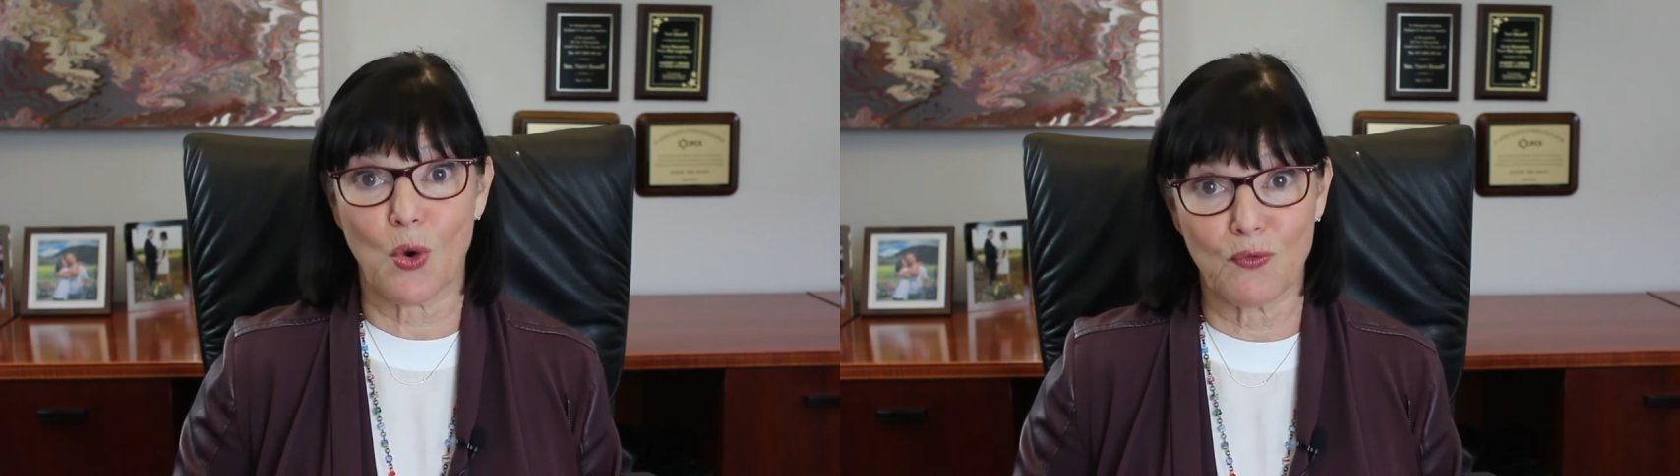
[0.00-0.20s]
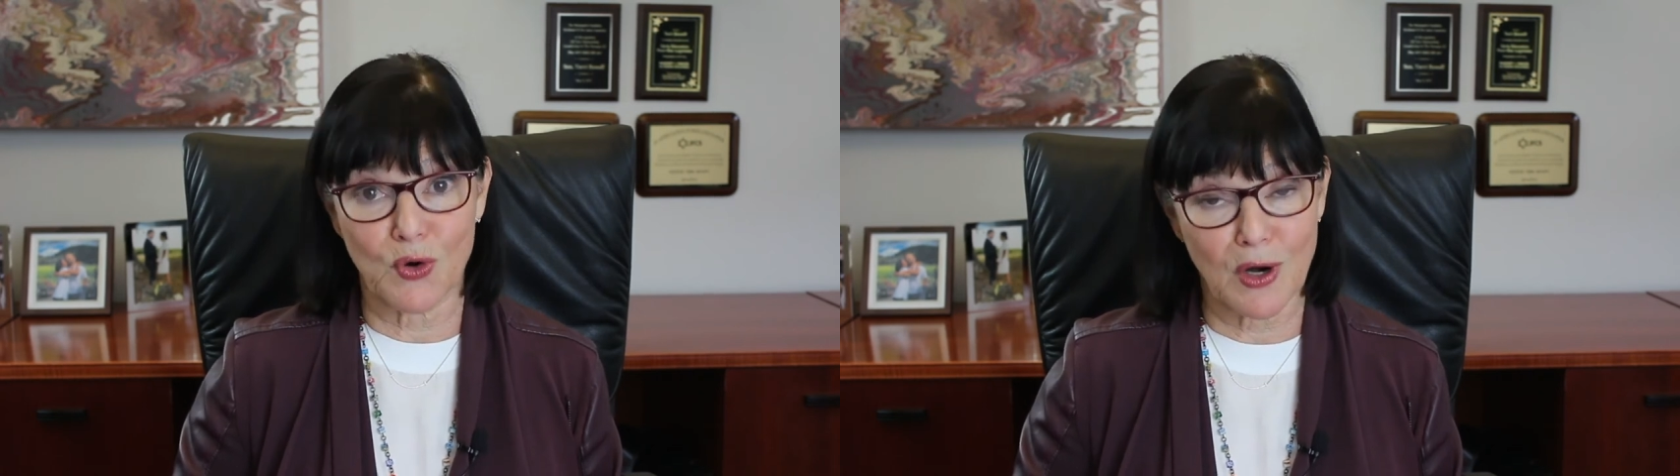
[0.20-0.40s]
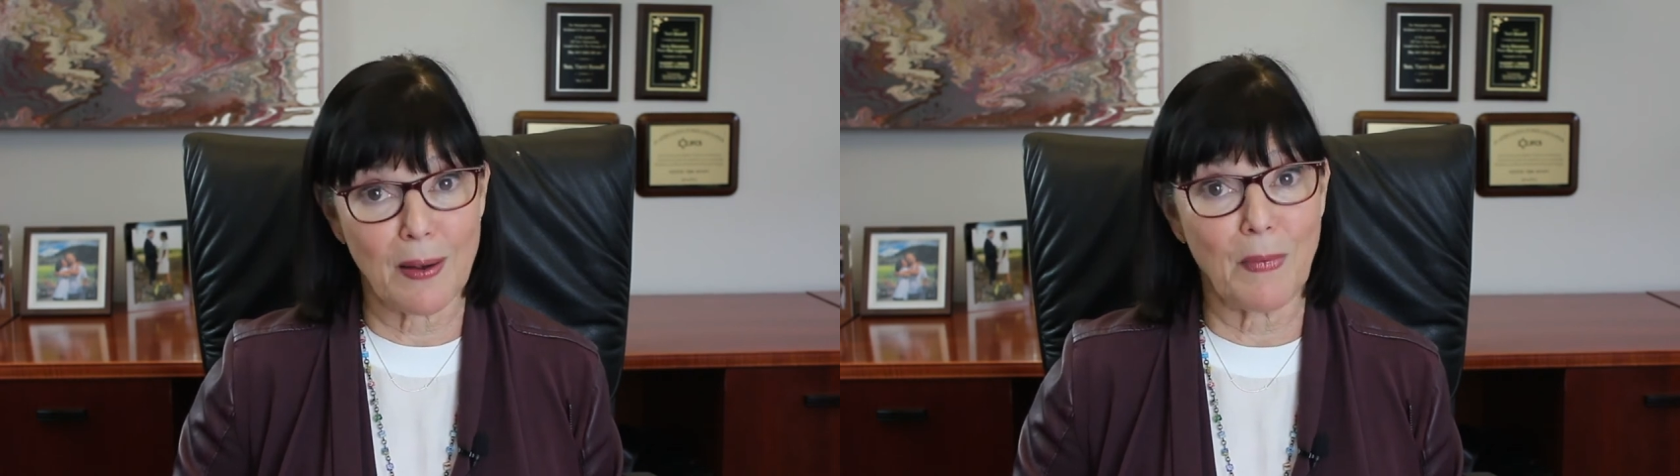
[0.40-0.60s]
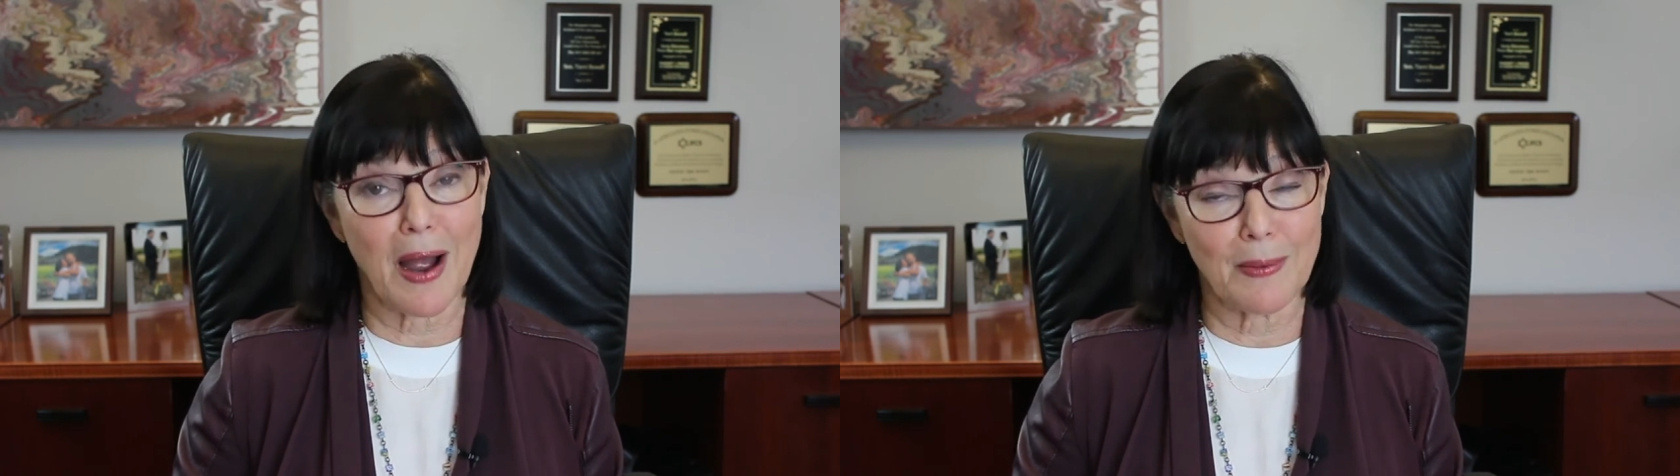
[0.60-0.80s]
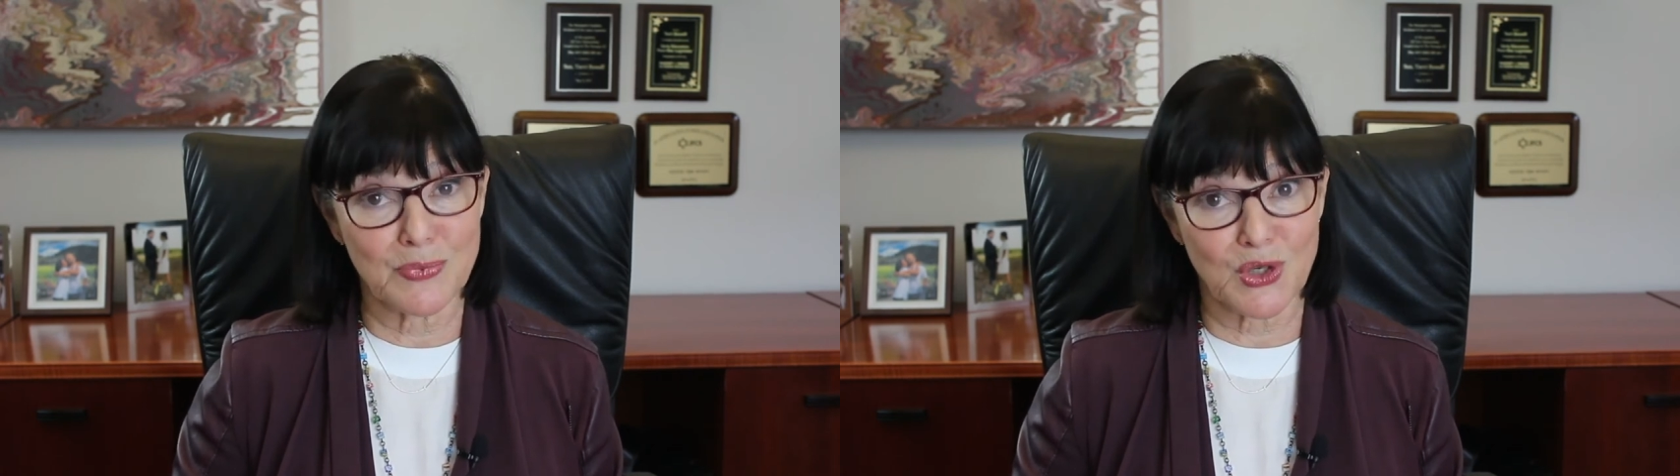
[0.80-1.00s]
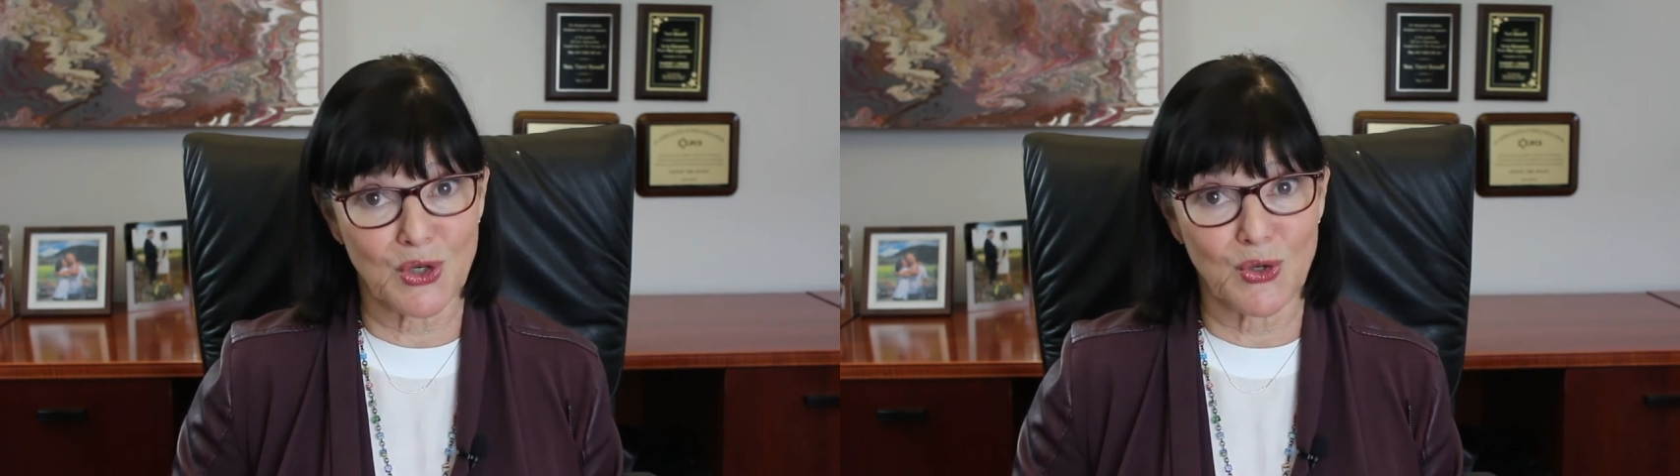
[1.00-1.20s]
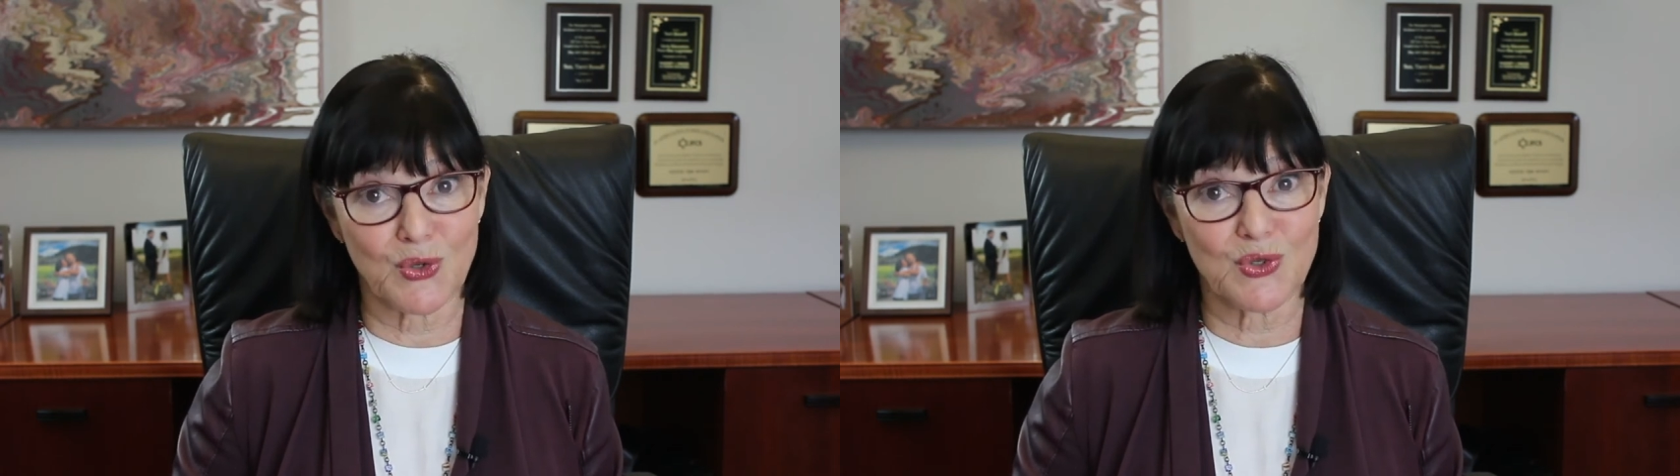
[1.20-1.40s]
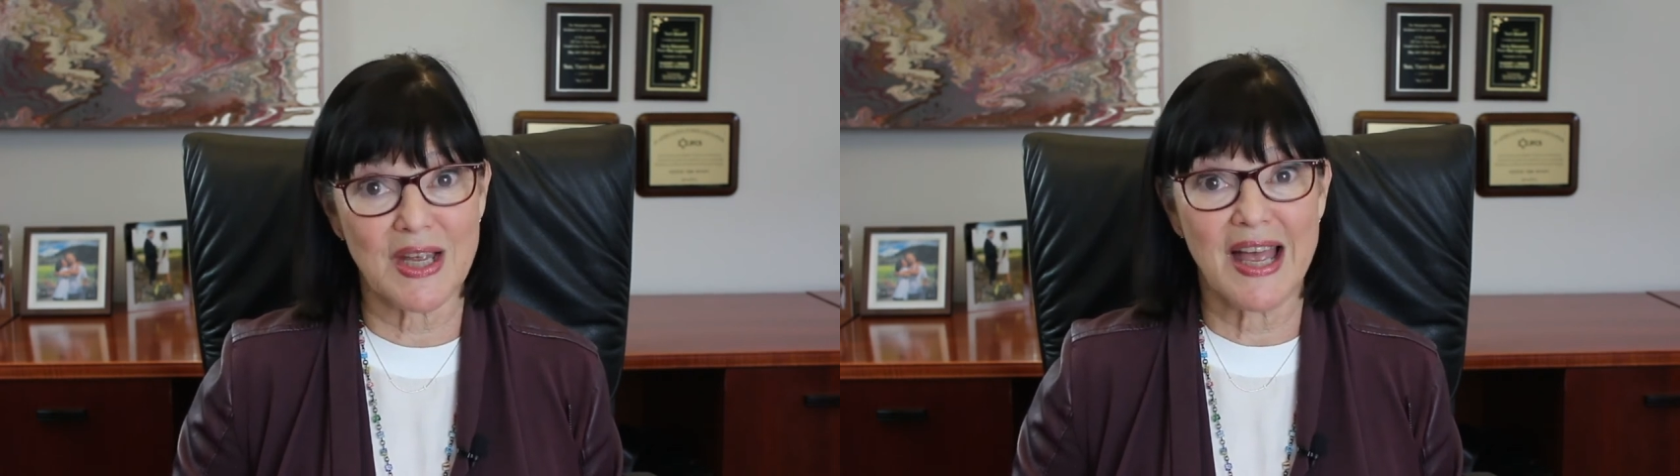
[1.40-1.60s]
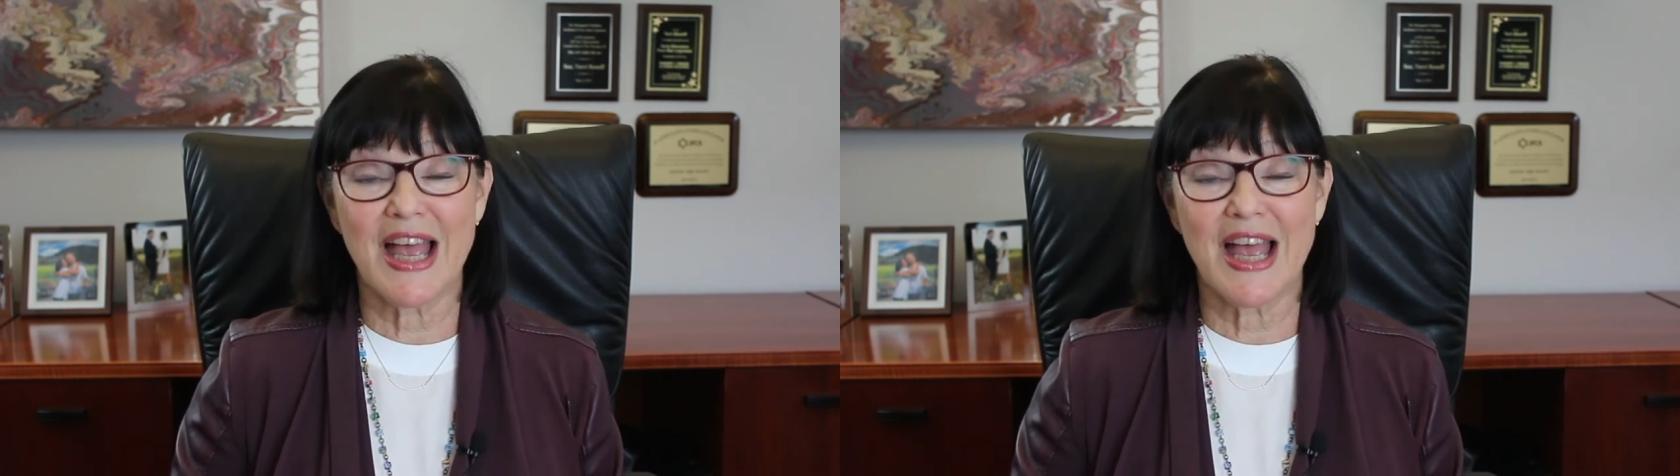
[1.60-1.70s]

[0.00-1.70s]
overcome obstacles.